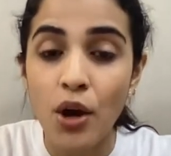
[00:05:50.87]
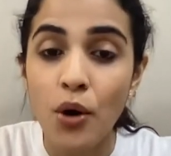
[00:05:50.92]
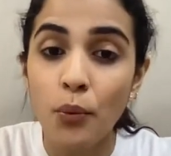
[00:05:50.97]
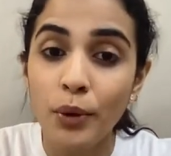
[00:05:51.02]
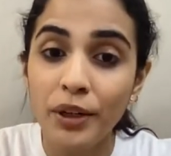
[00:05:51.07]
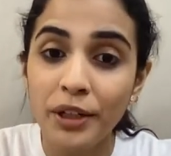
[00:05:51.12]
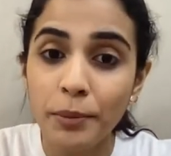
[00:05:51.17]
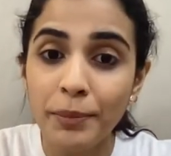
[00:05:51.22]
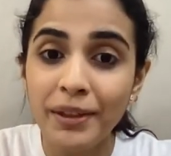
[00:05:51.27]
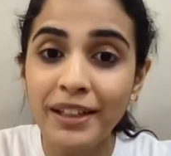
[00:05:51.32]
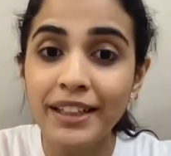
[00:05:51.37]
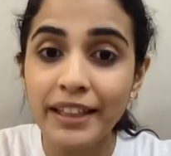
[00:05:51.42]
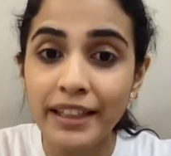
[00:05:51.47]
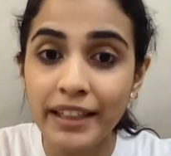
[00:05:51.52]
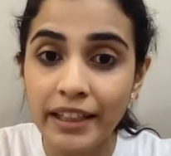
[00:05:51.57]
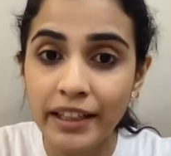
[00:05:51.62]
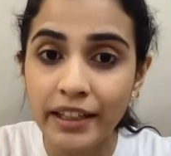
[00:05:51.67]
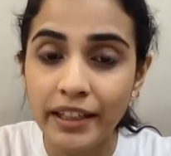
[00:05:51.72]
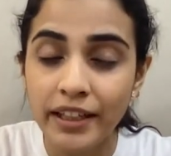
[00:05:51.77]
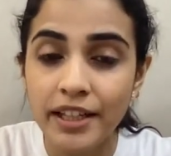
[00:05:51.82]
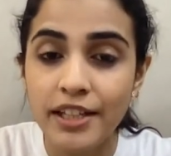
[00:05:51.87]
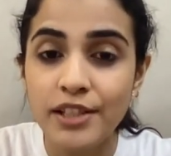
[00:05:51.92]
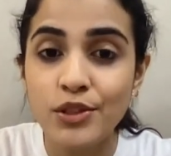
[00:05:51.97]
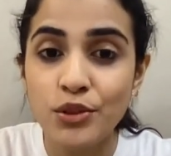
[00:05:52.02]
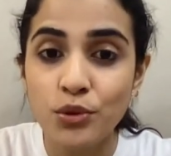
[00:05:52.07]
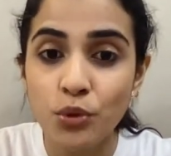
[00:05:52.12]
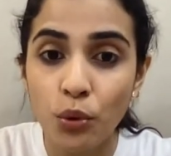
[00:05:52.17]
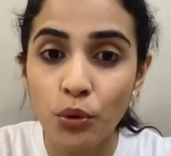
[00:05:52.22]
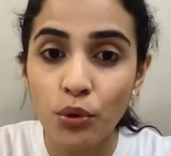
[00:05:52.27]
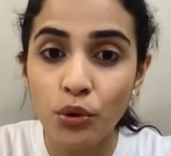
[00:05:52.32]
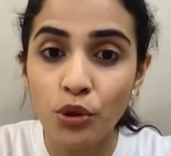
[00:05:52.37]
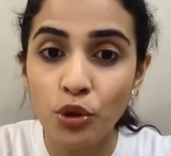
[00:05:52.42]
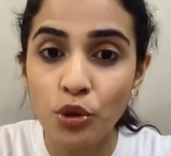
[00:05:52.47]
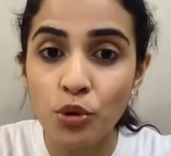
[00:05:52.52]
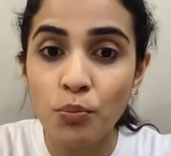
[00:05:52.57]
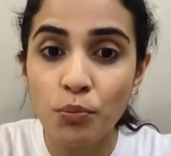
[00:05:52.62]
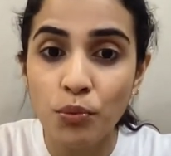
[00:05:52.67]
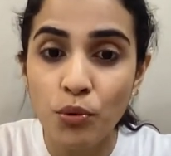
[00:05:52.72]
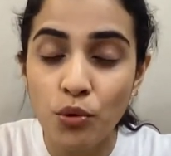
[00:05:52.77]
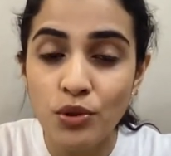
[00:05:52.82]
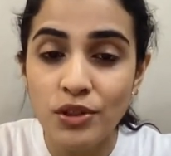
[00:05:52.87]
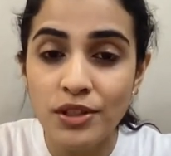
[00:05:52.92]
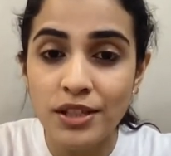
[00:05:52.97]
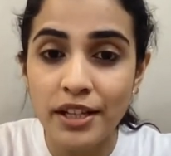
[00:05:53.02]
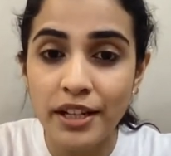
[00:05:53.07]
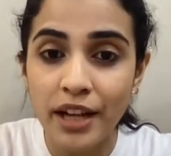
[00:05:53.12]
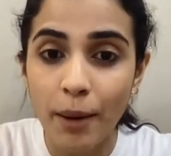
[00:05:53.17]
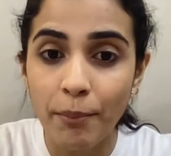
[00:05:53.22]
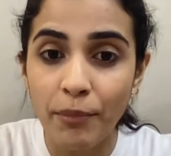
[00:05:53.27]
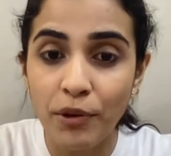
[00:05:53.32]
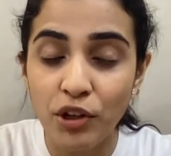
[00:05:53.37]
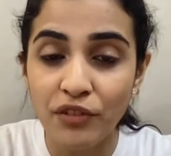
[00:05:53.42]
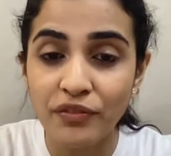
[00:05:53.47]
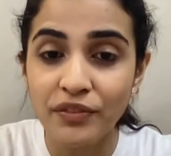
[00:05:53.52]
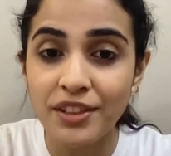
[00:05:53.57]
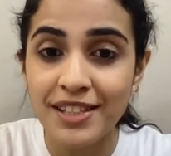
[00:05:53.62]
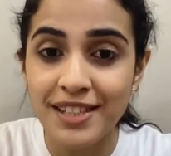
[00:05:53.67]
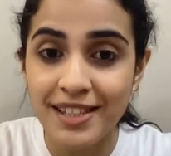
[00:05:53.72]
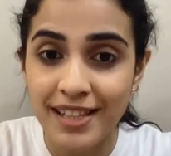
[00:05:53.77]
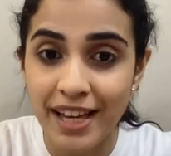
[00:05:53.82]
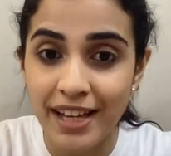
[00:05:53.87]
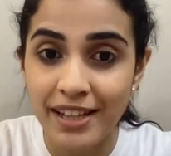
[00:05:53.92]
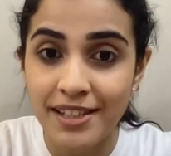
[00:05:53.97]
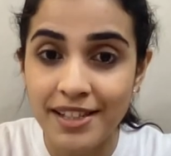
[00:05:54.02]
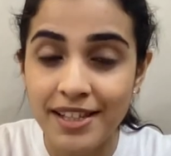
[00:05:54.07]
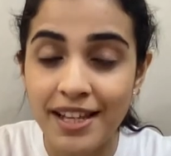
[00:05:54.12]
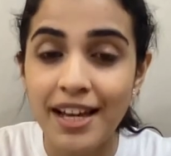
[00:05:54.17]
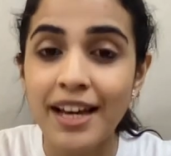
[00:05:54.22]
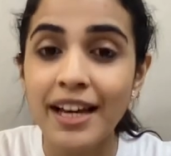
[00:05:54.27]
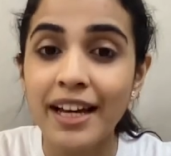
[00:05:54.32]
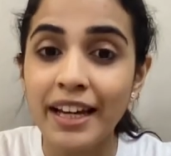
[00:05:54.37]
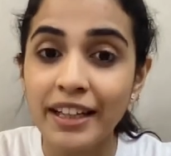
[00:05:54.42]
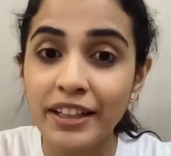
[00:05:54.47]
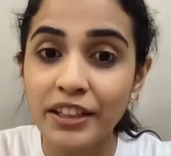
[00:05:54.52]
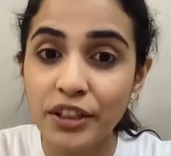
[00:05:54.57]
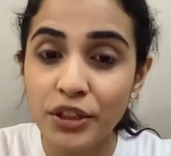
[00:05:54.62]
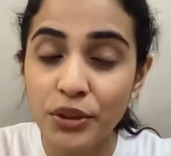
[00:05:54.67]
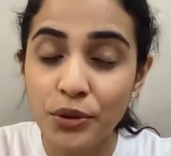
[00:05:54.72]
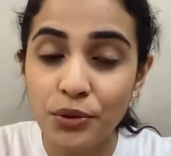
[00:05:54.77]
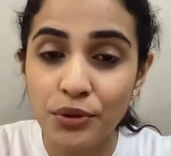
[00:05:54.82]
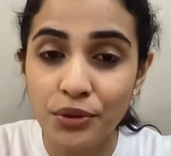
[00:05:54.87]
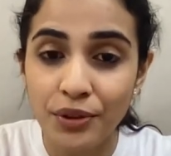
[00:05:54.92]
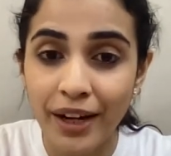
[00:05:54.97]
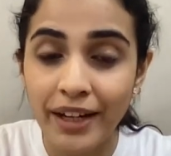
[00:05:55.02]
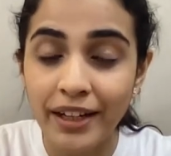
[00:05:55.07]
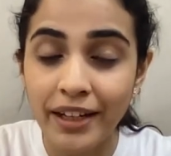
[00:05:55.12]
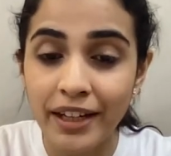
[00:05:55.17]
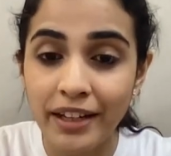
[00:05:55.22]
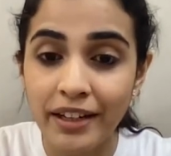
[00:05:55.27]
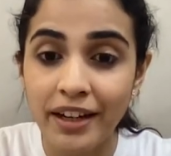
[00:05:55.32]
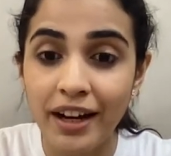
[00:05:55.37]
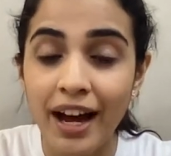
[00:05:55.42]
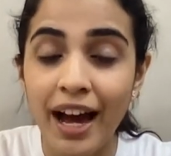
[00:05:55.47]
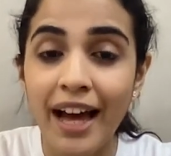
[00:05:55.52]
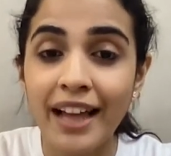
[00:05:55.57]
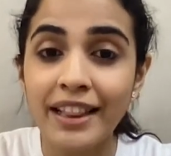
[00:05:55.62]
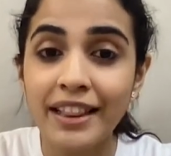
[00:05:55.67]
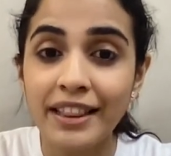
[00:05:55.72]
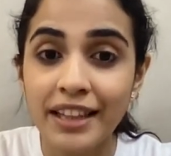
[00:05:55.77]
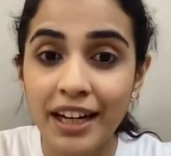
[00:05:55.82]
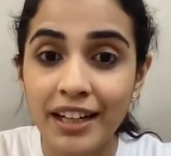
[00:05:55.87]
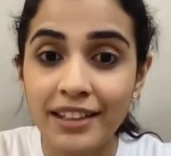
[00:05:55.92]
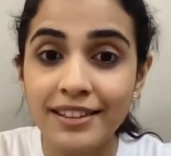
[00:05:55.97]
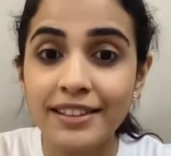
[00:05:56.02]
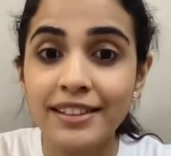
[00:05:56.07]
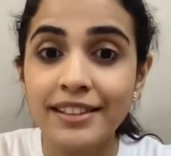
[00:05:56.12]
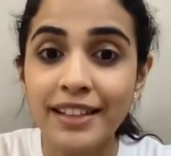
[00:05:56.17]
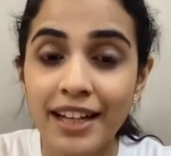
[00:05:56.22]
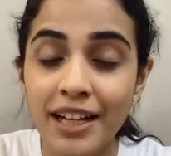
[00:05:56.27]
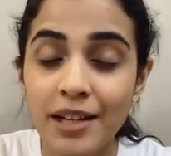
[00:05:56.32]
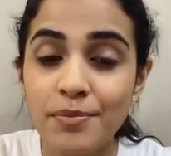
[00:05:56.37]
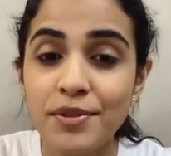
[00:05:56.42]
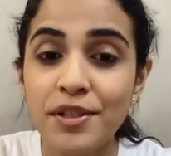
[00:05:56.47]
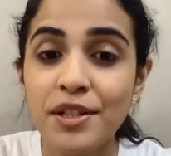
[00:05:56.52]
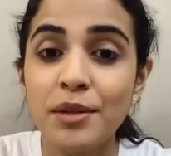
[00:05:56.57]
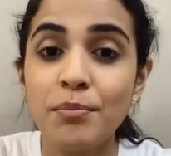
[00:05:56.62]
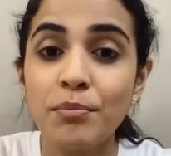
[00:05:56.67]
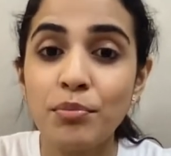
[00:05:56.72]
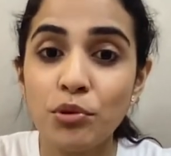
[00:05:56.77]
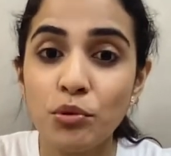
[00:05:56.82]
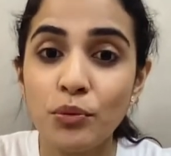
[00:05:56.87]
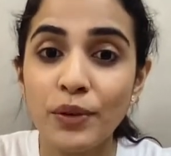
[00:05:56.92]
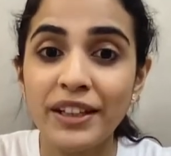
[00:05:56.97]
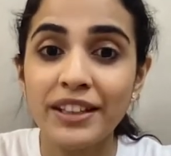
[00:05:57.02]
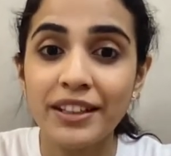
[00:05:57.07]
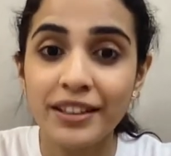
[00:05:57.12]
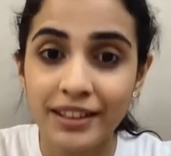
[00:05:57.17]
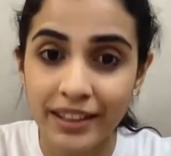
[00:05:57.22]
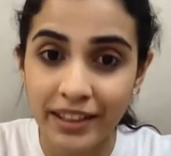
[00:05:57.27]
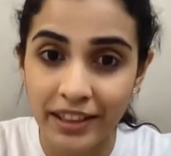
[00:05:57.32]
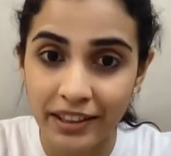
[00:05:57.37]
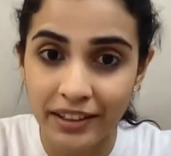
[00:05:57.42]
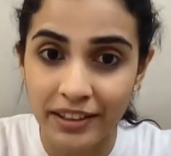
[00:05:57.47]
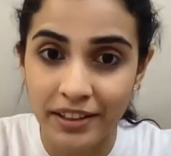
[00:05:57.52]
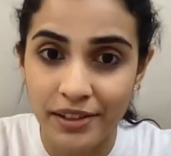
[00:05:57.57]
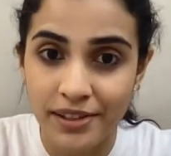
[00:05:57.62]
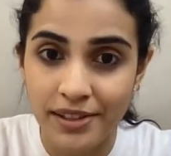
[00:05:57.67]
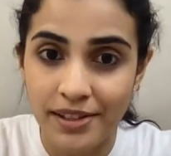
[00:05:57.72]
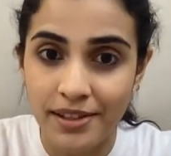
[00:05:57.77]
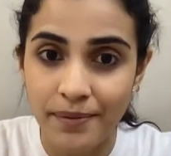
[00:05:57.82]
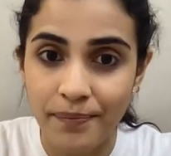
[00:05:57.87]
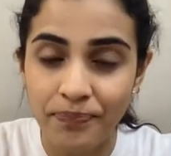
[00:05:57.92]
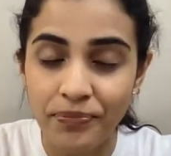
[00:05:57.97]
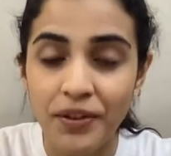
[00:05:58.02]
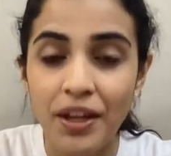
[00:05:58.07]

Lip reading: Vitamin E is known to boost the number of the cells in the uterine area and thus it helps in improving the thickness.